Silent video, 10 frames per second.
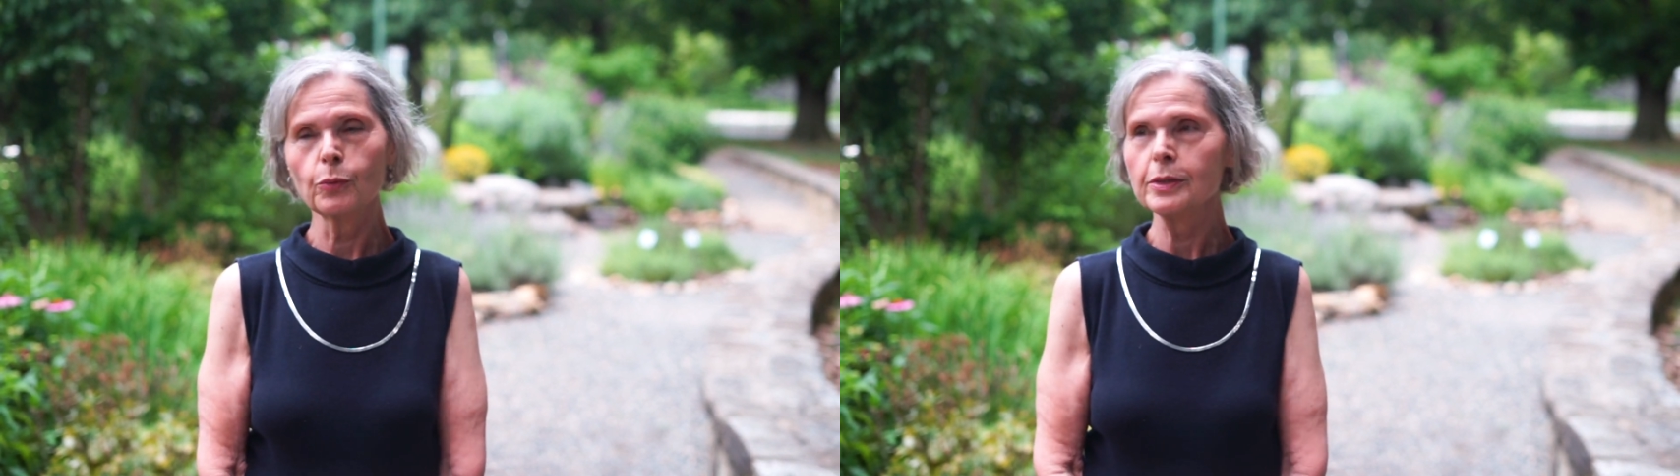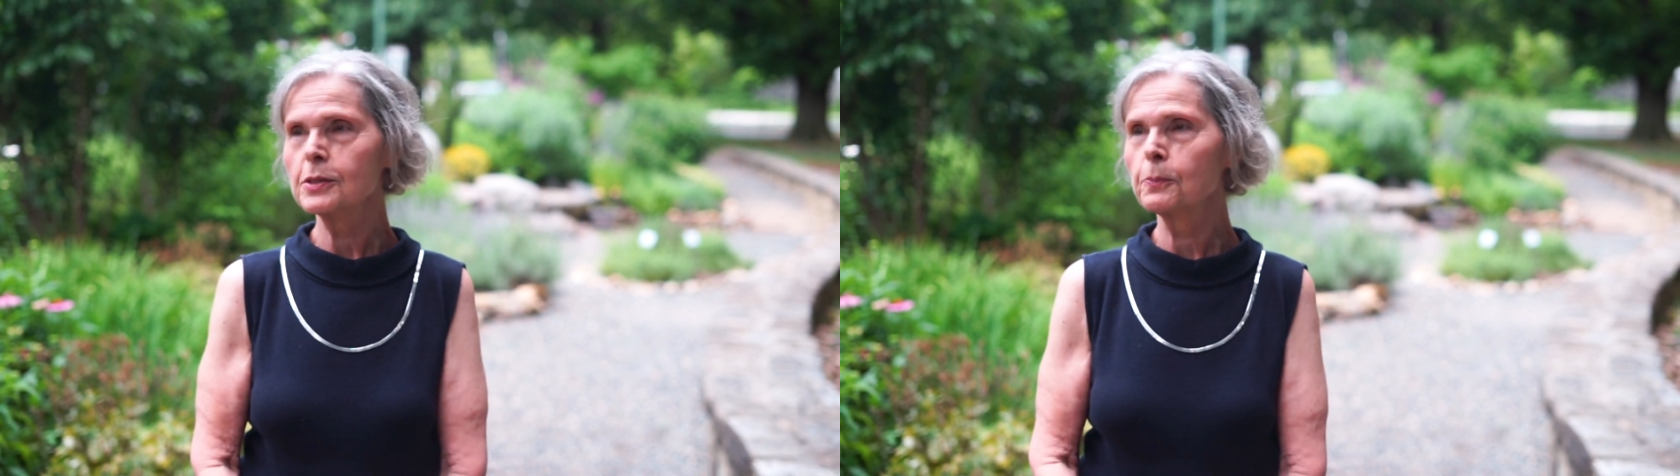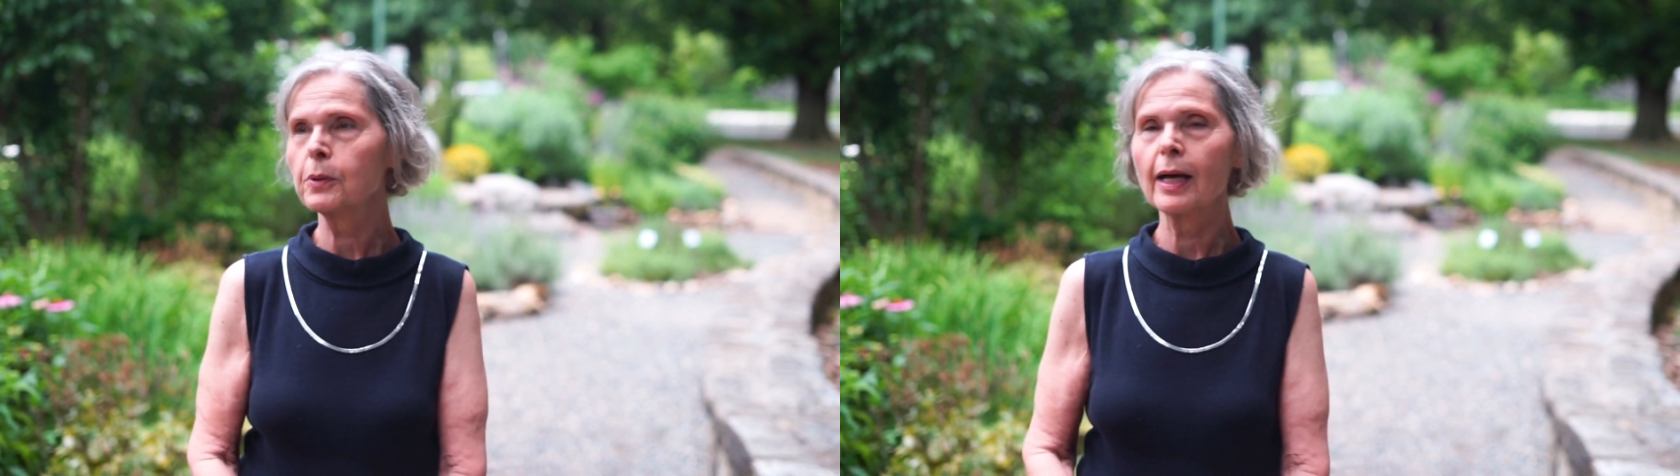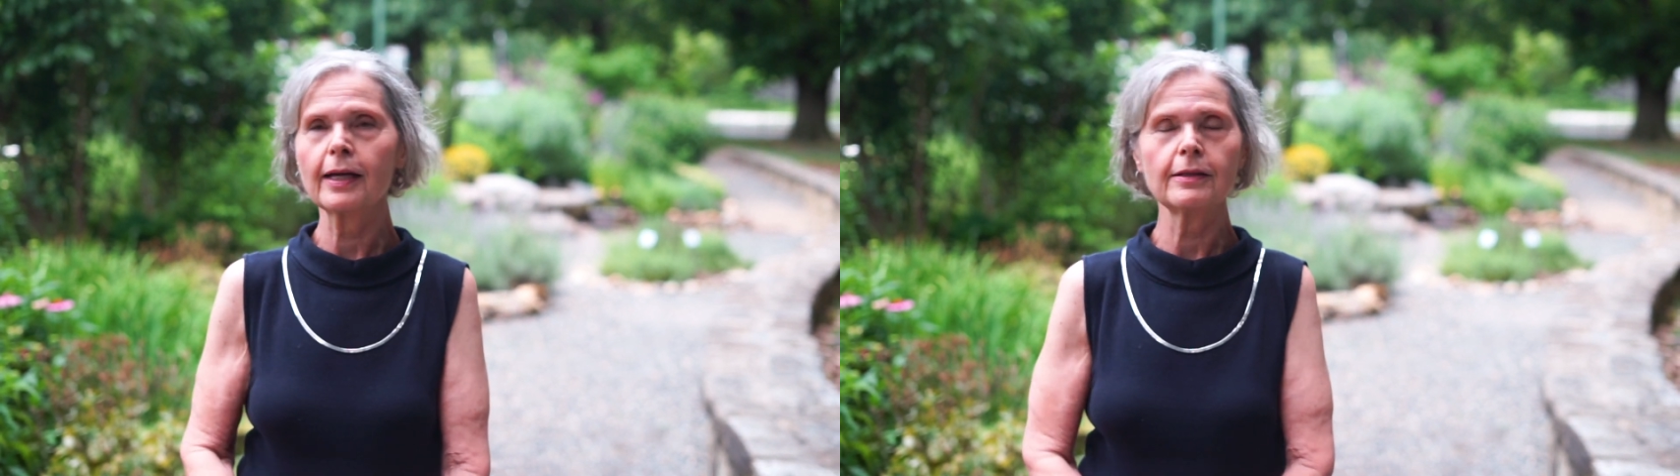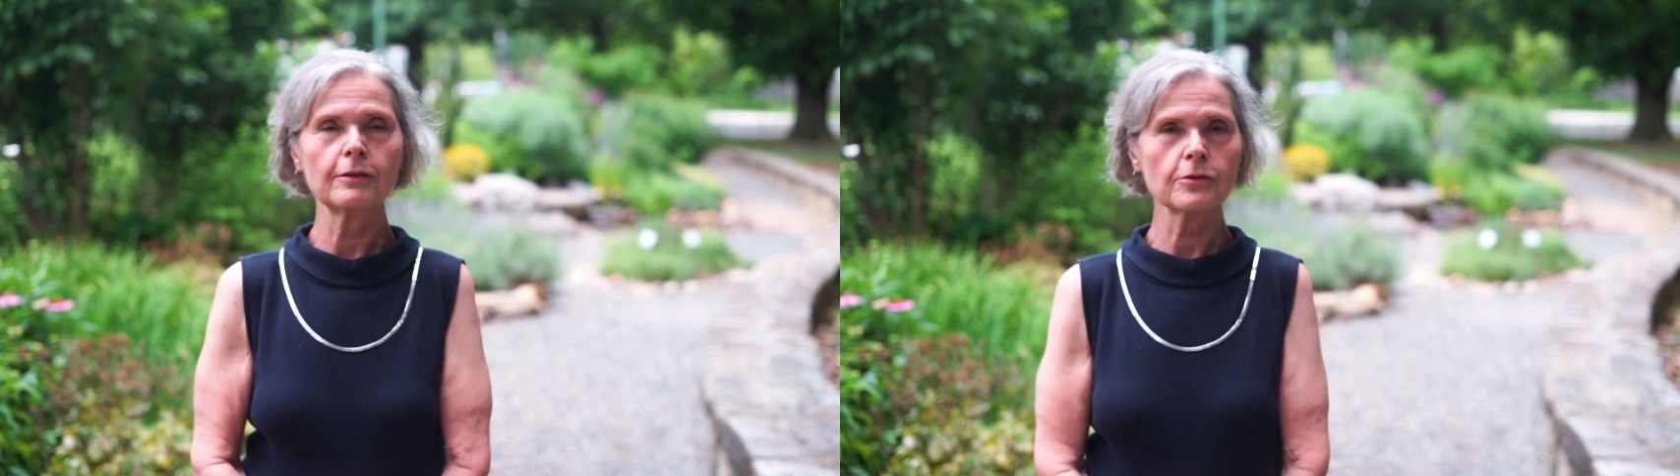We
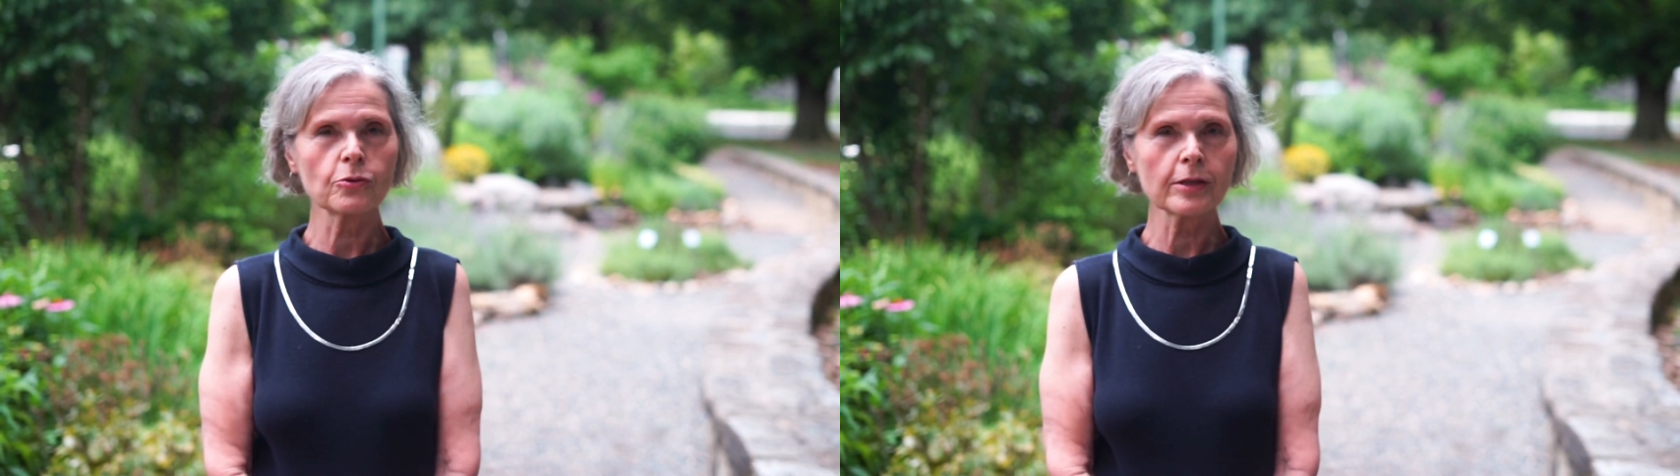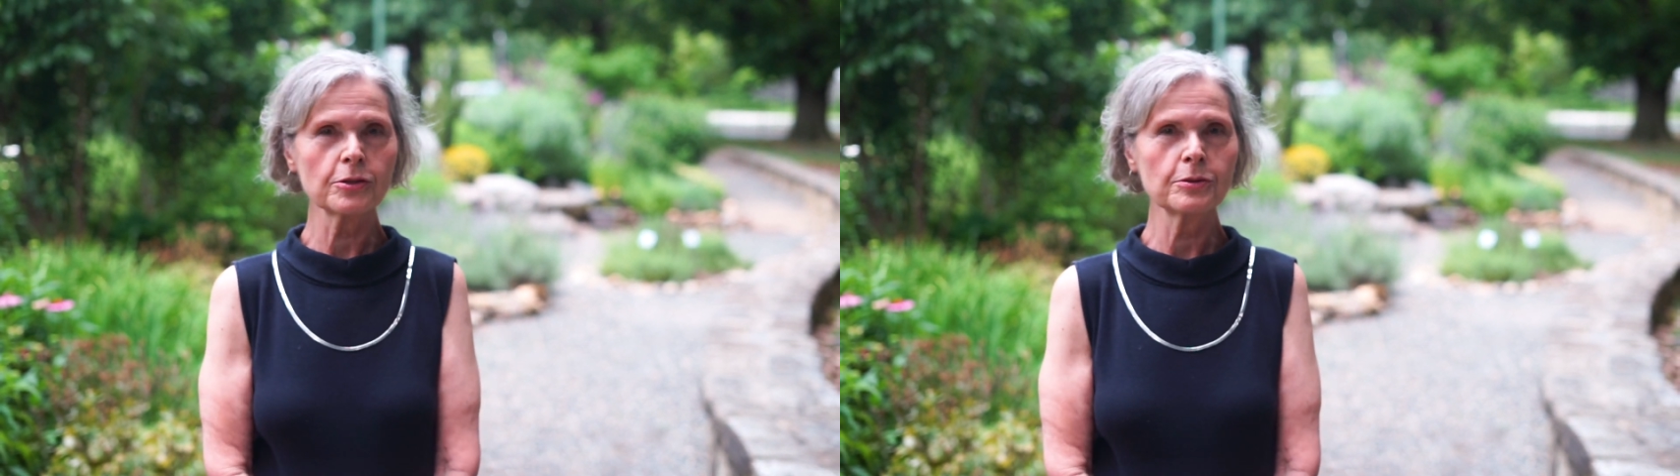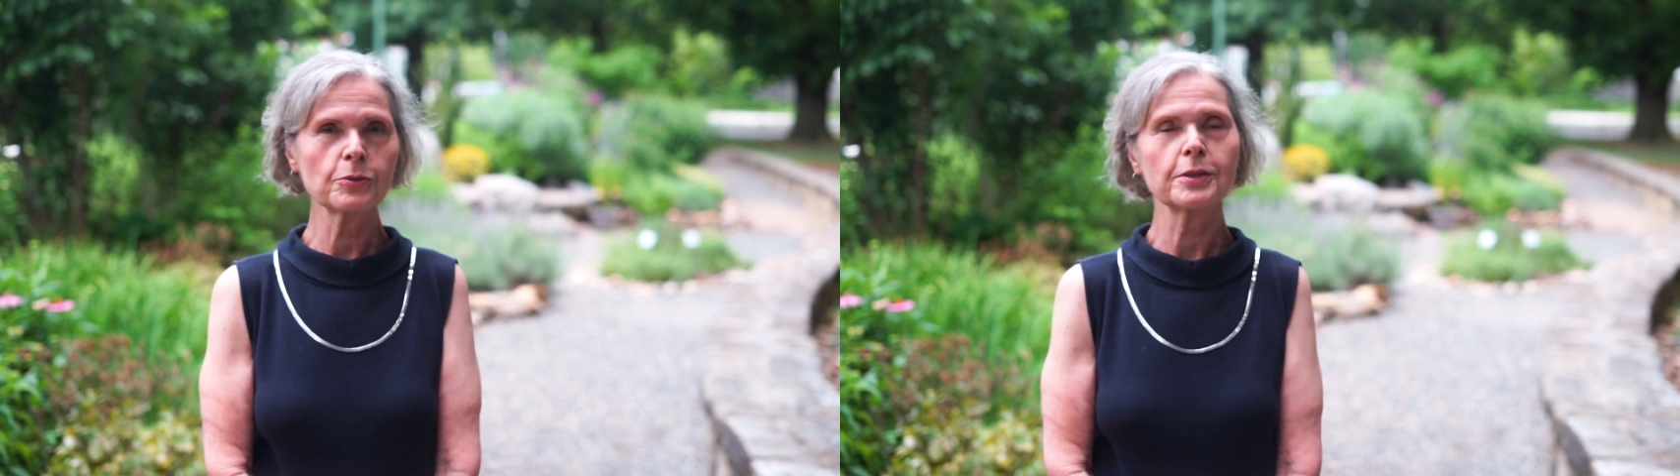supply the instructions,